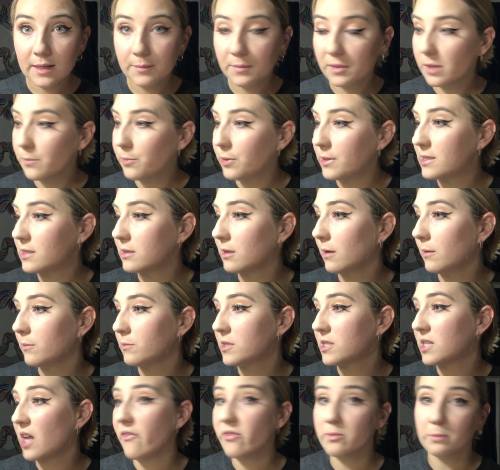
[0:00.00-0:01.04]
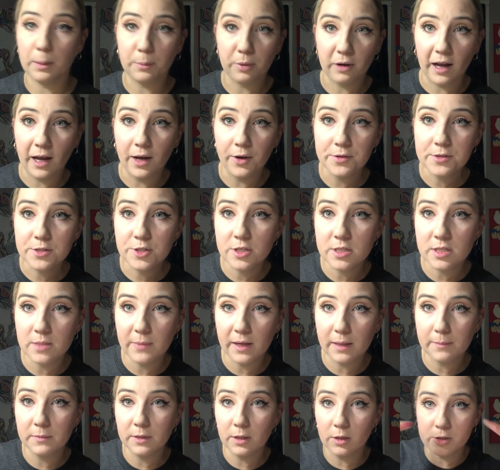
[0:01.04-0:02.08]
I'm gonna put some stuff in my brows just to make
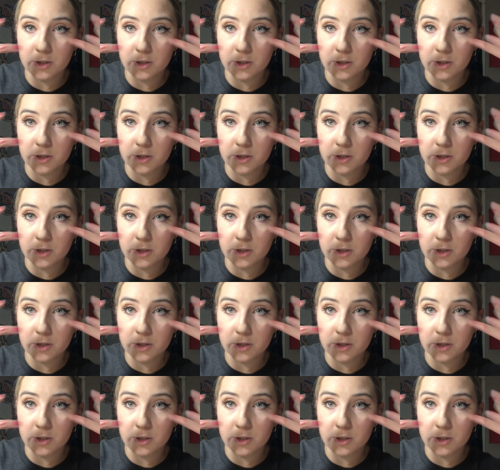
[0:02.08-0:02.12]
them a little